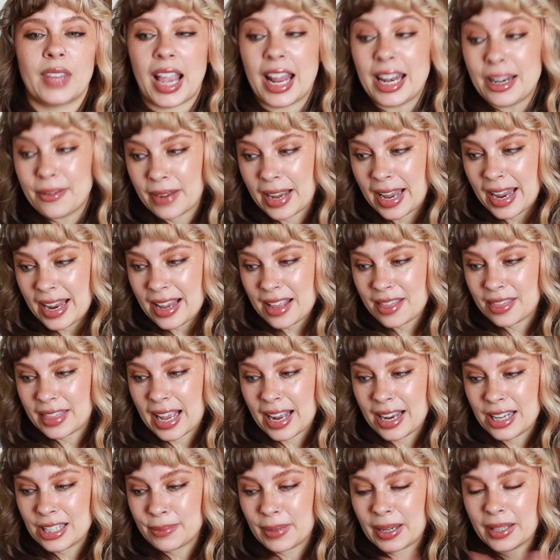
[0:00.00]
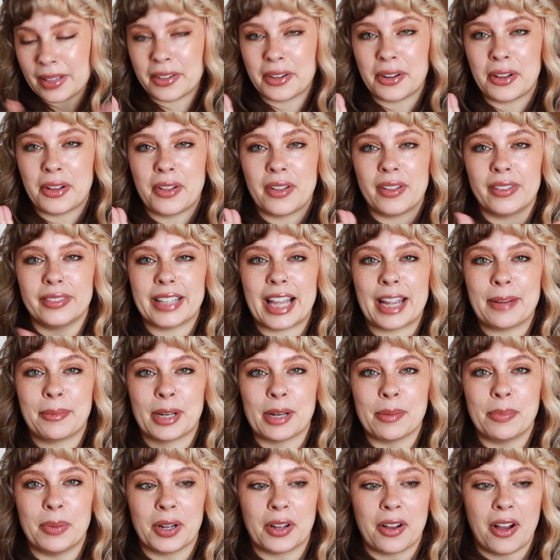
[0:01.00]
Anyway, that is my little
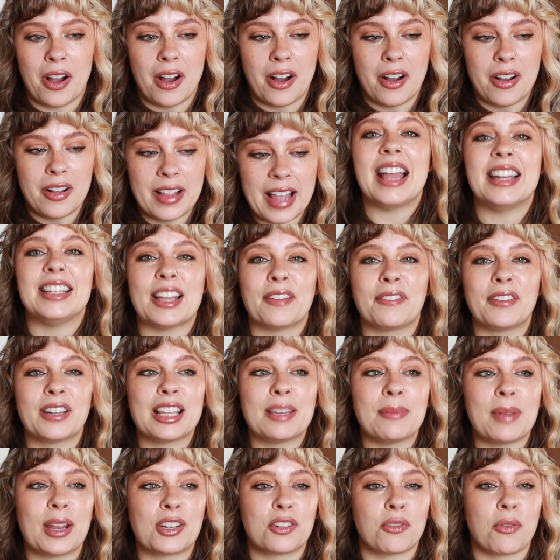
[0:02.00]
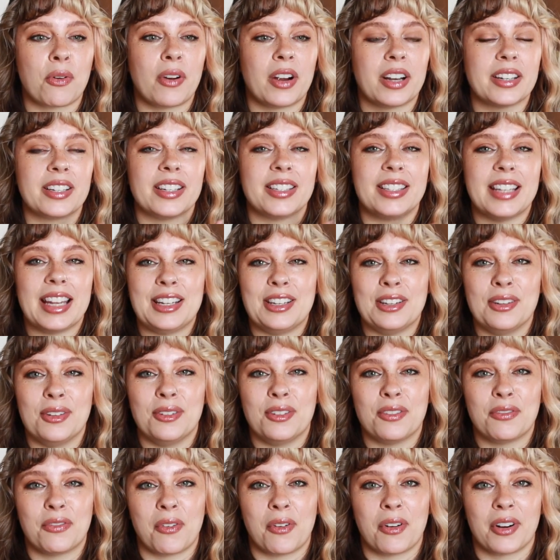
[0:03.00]
library book haul and definitely make sure to stay
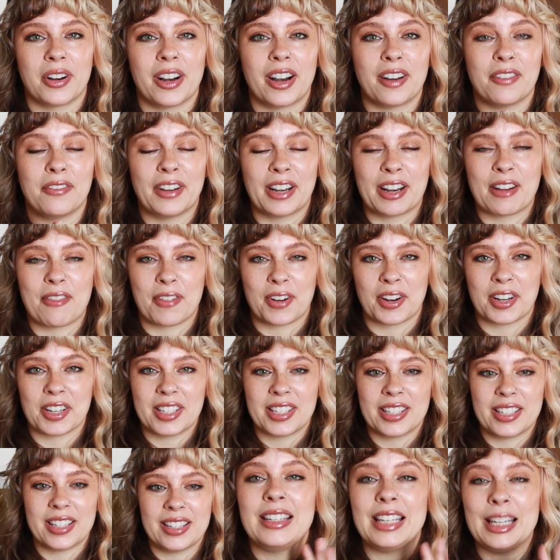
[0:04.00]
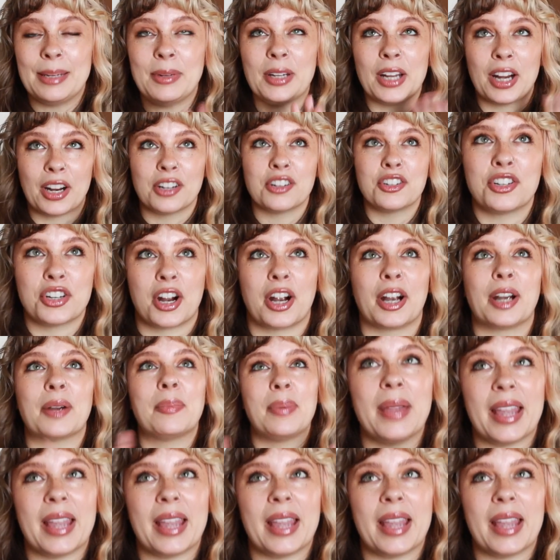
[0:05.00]
tuned for our very first TBR jar